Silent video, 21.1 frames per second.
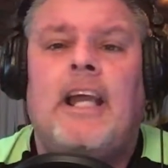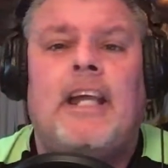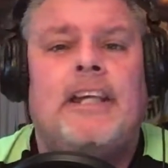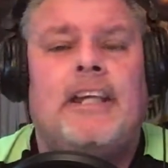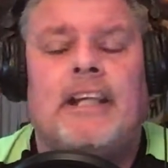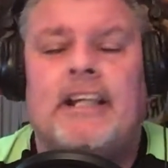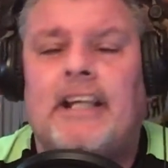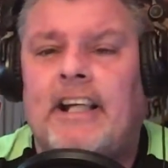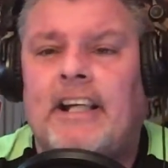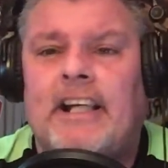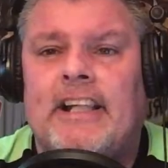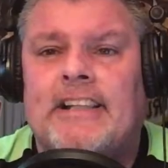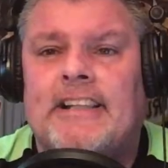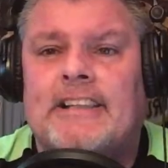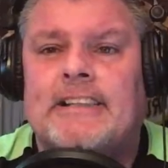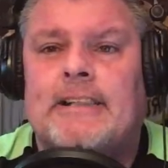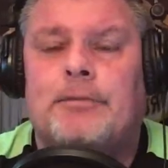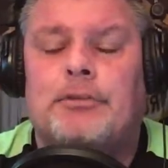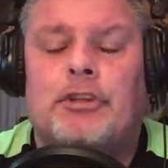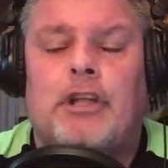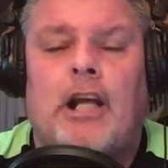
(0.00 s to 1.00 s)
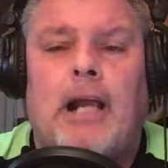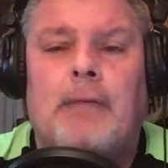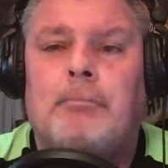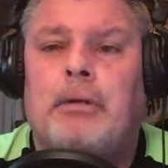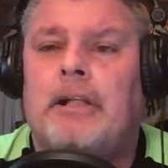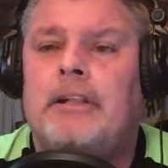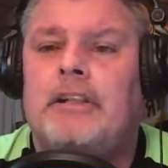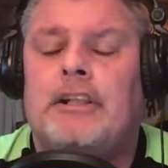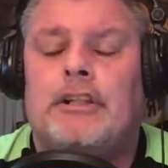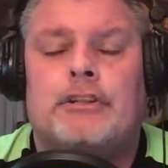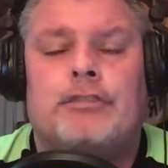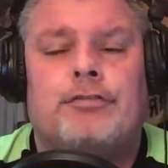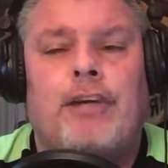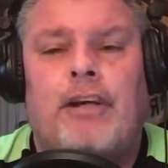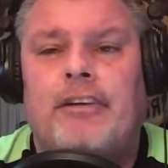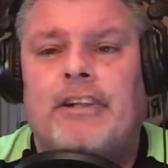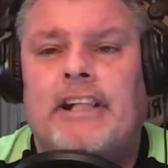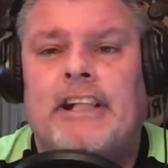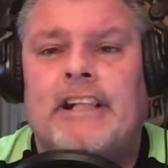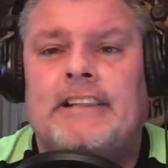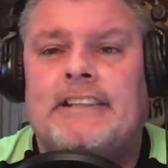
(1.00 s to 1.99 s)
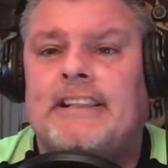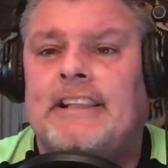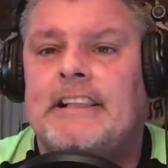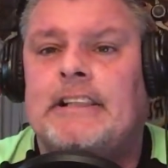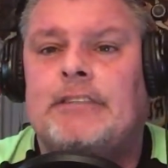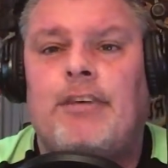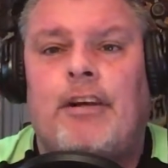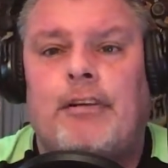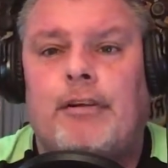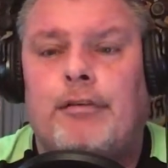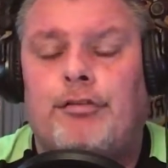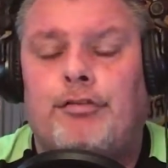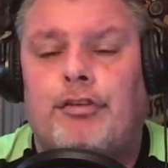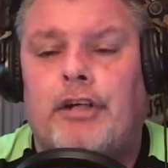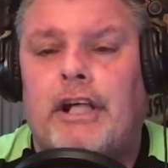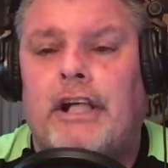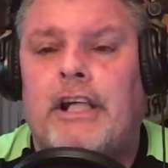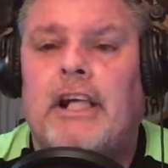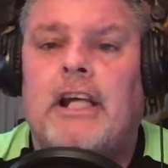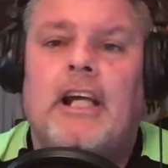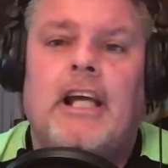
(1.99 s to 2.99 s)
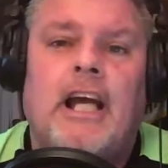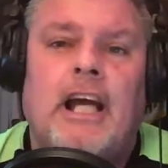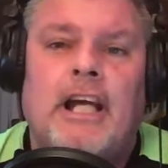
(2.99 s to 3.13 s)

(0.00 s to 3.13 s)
You got to hit the subscribe button. It's very easy. It's very free.